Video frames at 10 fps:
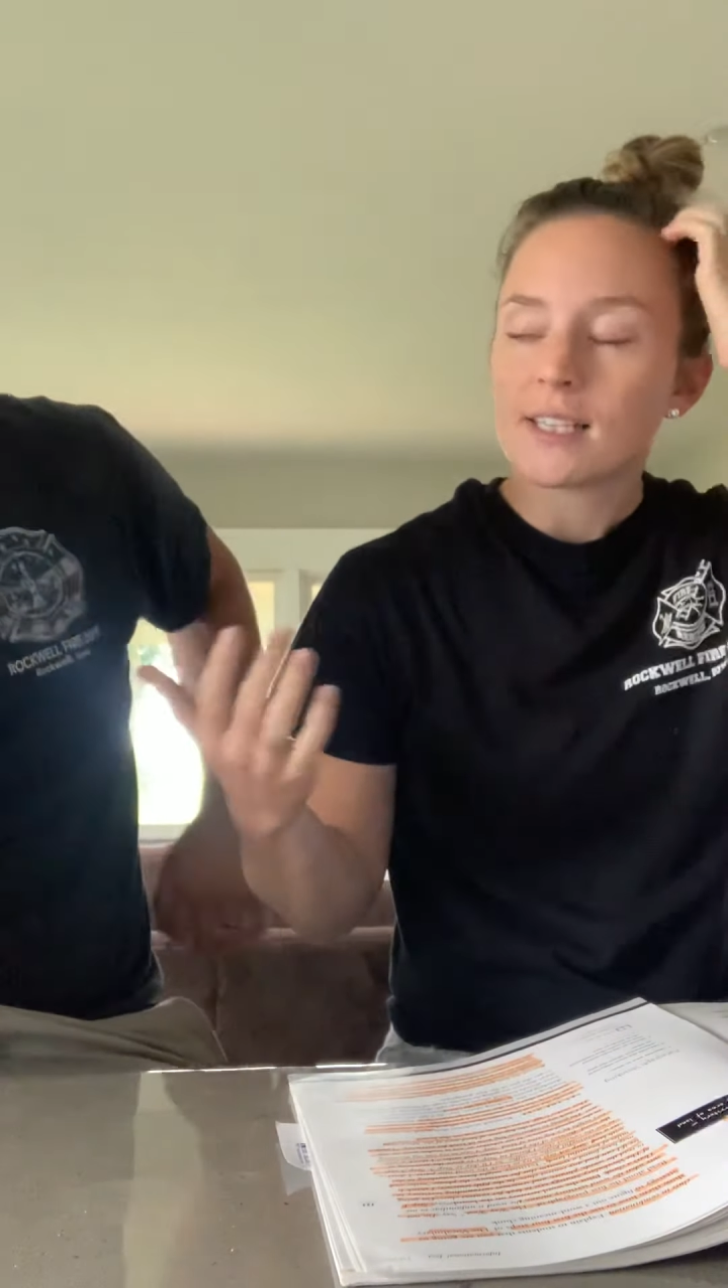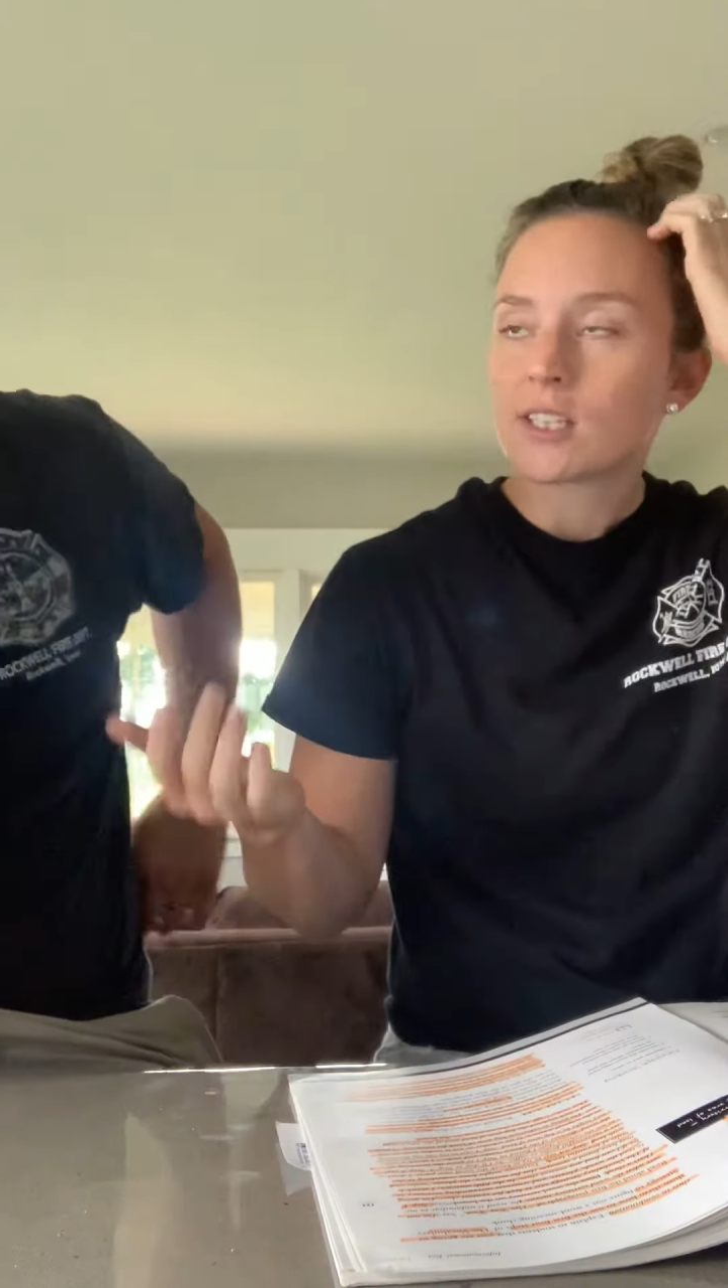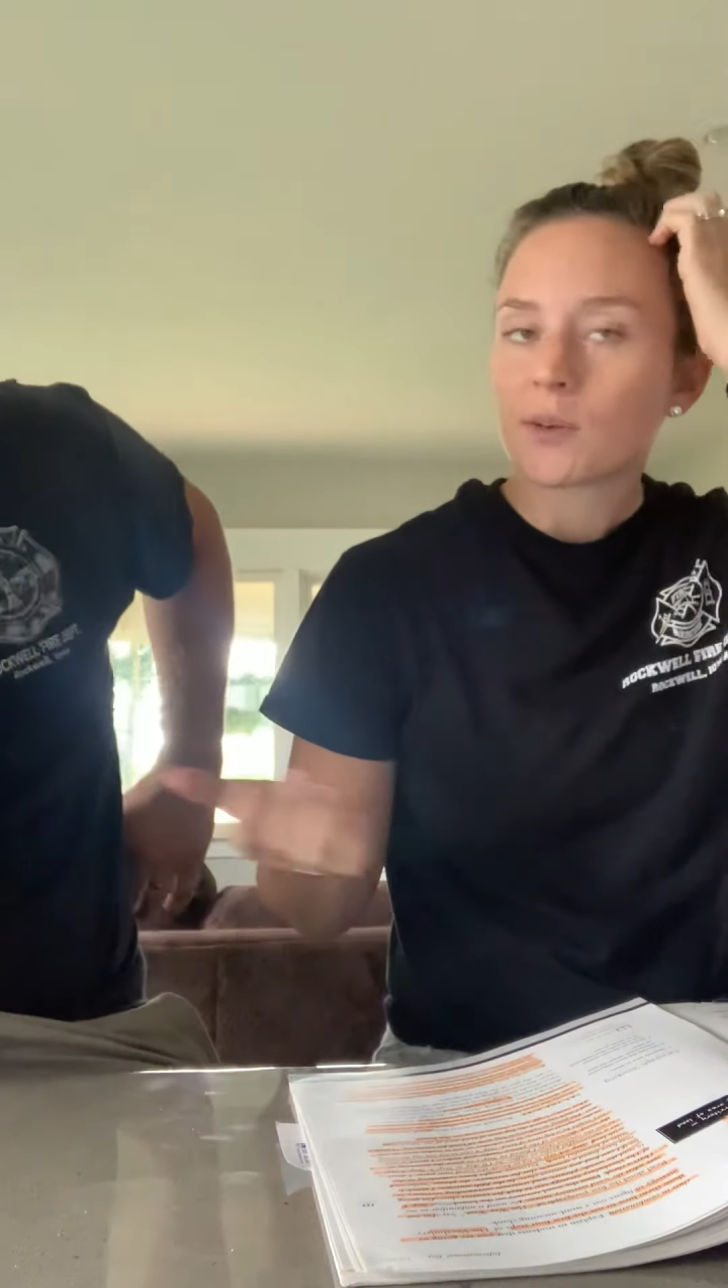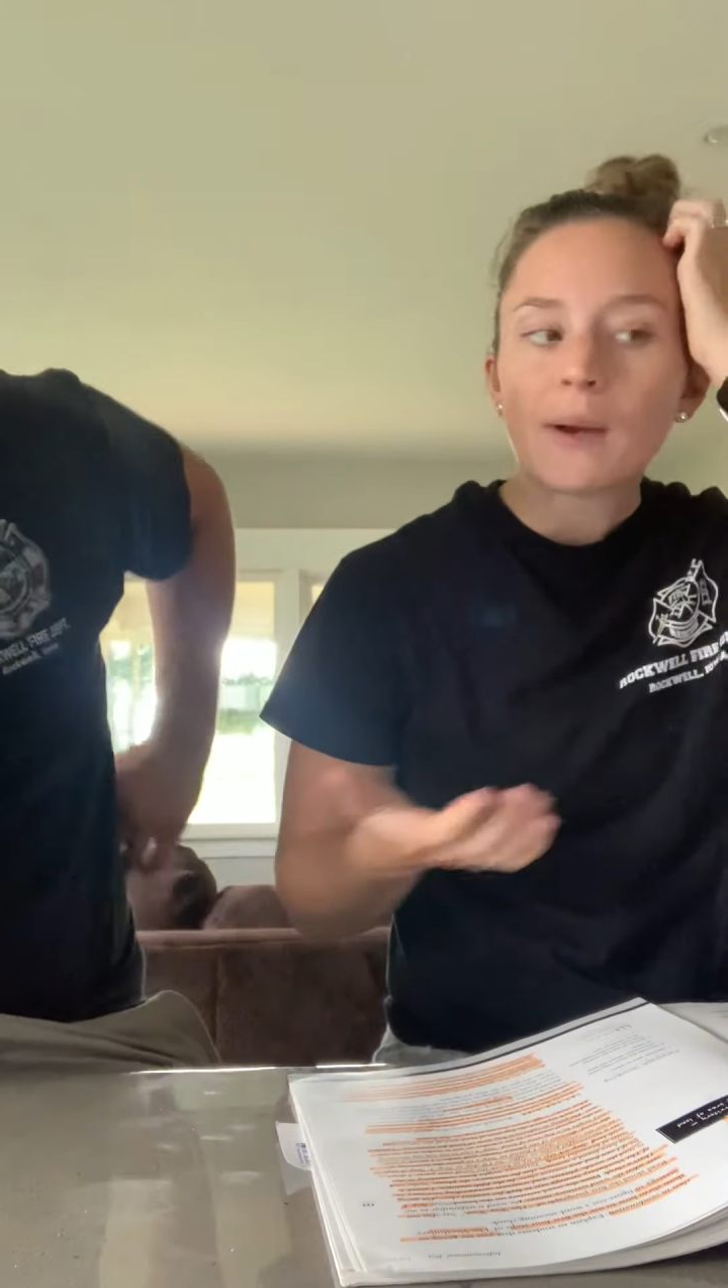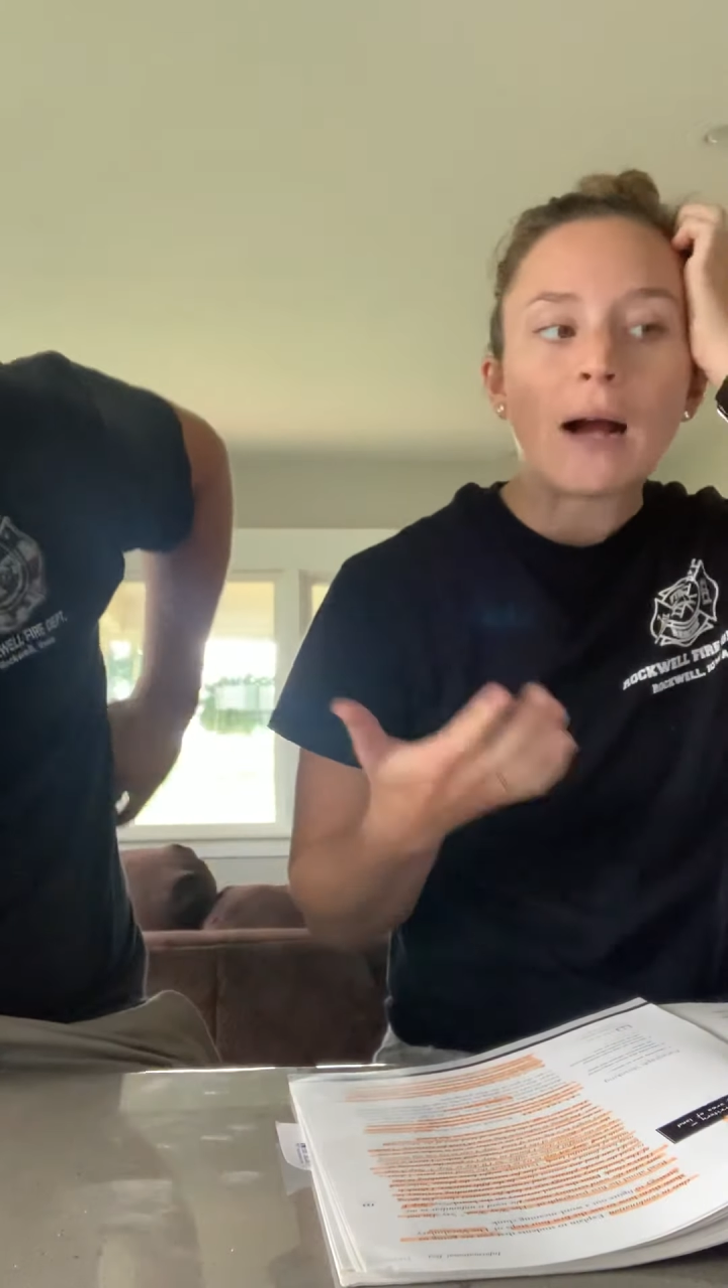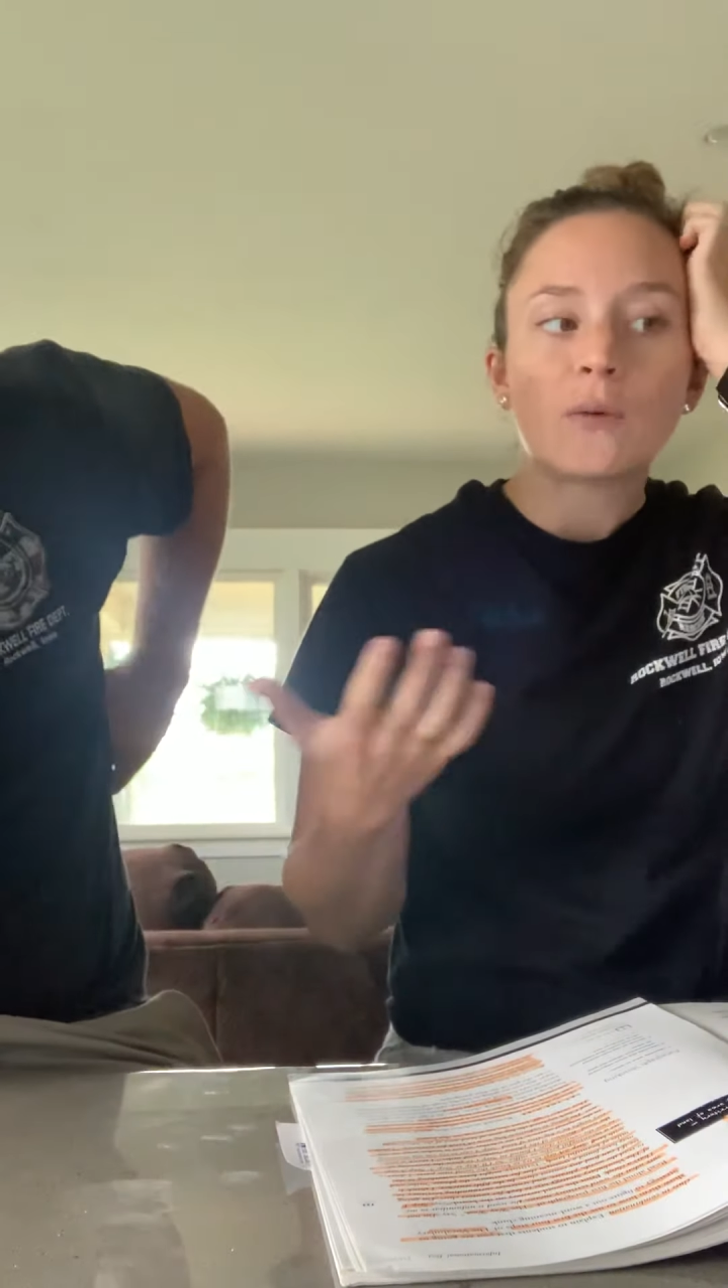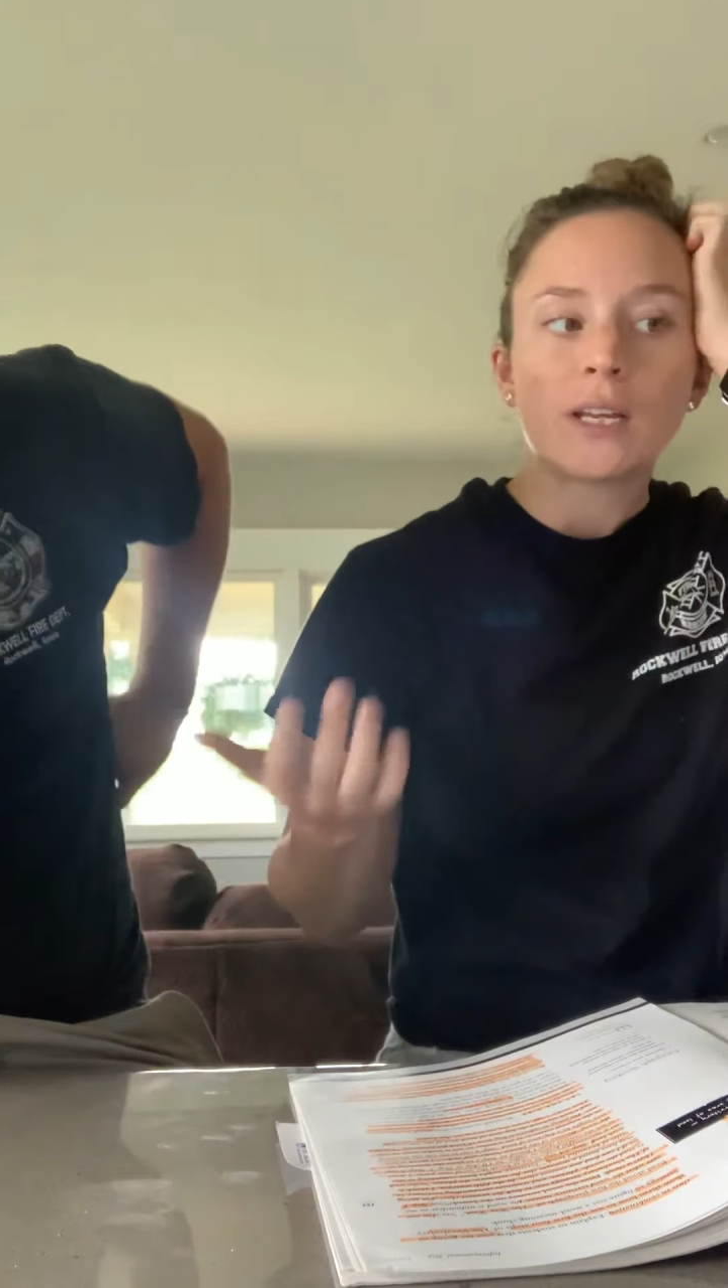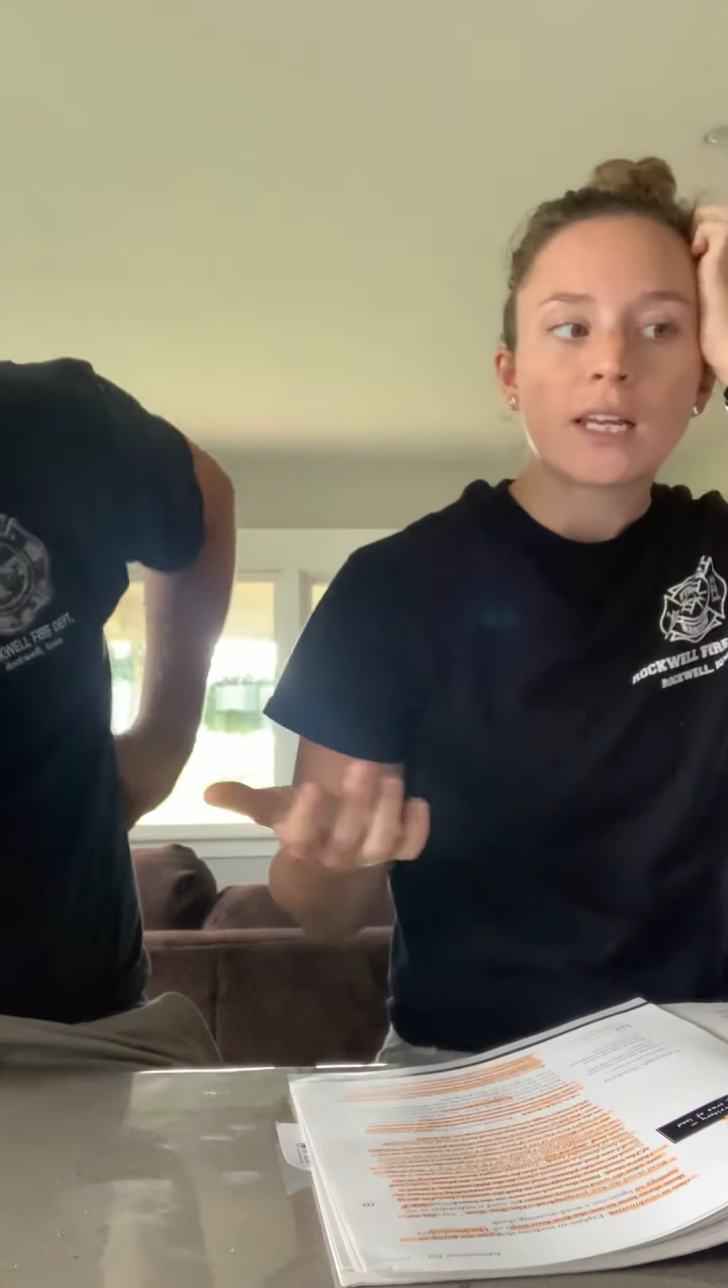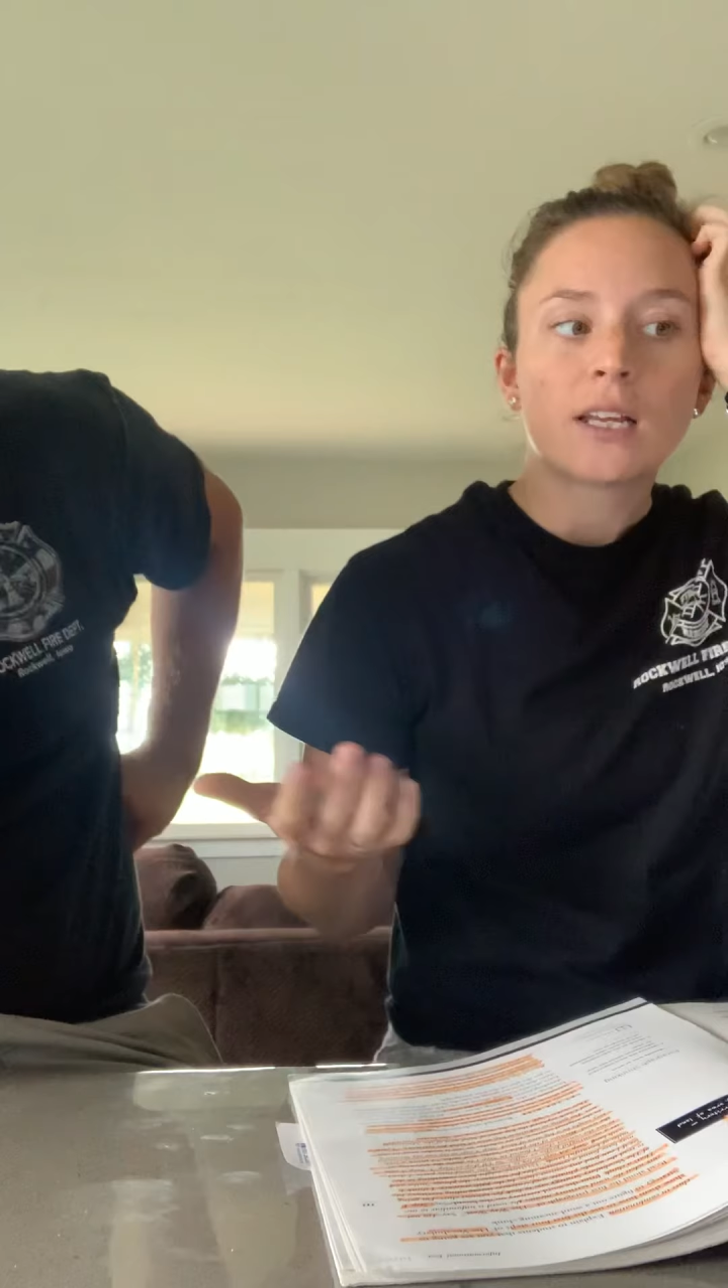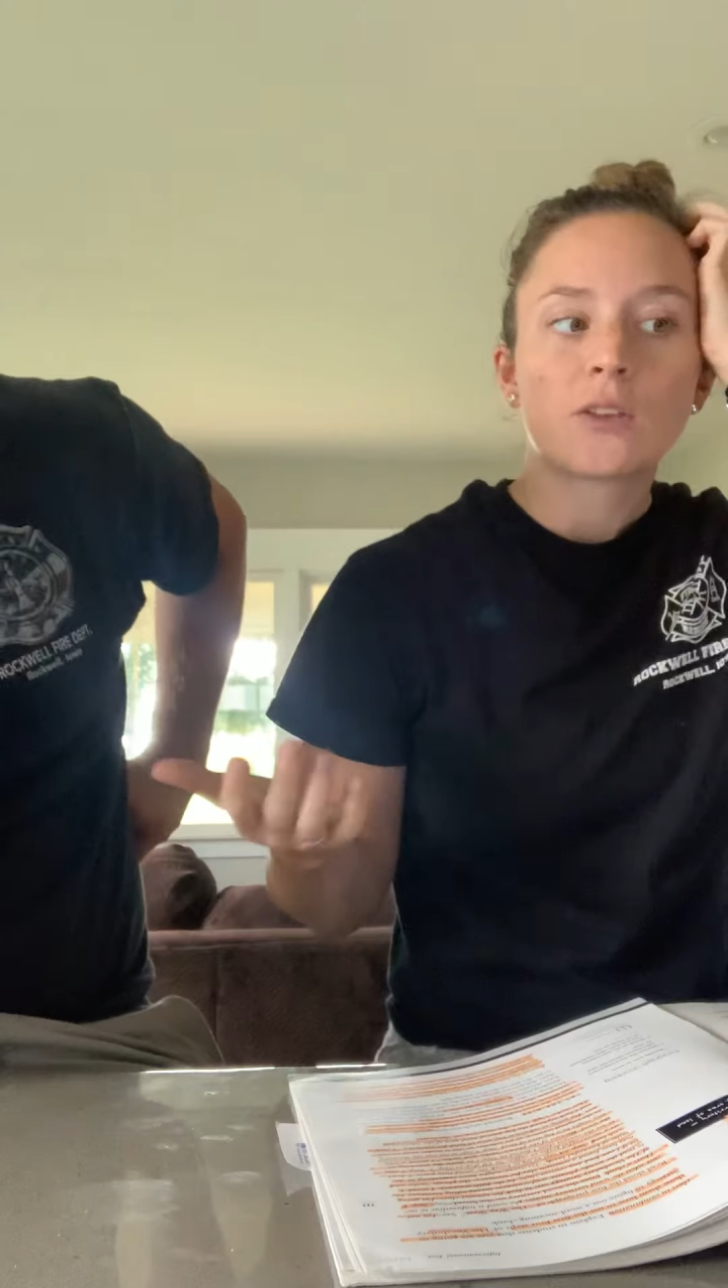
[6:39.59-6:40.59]

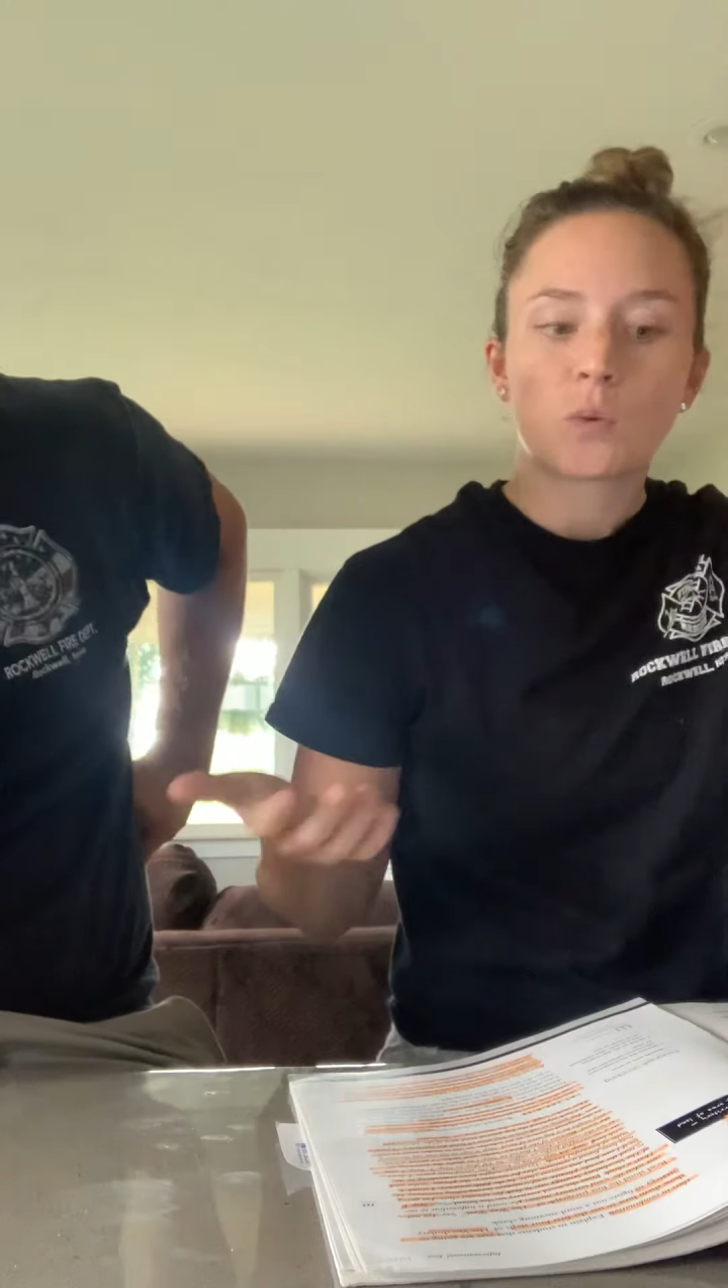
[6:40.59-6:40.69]
surrounding the